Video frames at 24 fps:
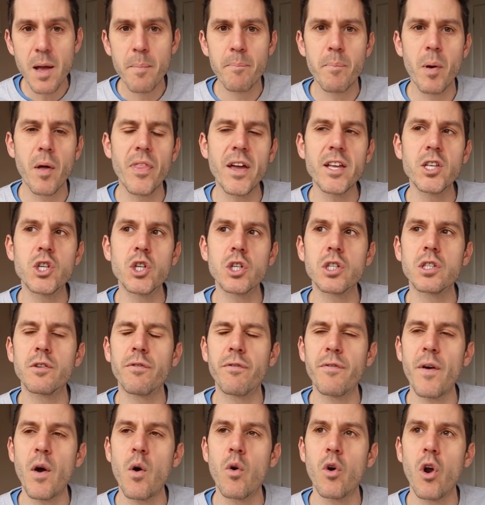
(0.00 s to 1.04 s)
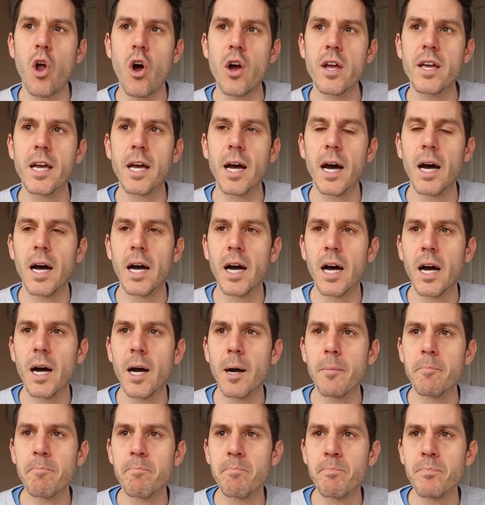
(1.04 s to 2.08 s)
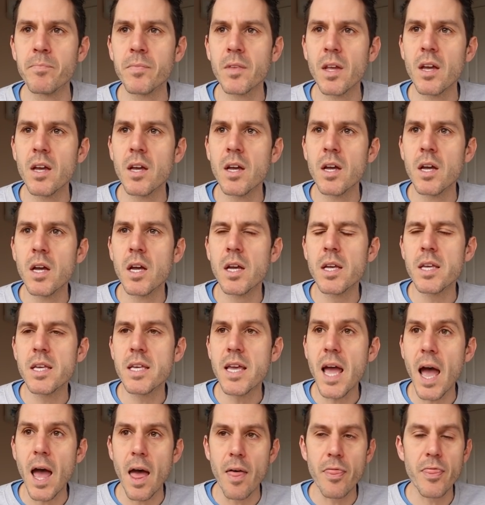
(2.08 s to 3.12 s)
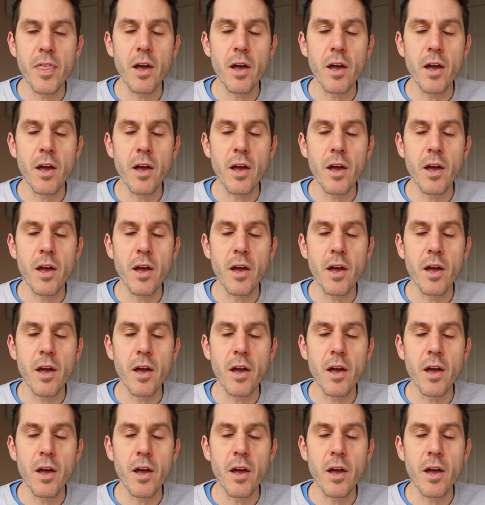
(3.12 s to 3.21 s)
but they just felt like, yeah,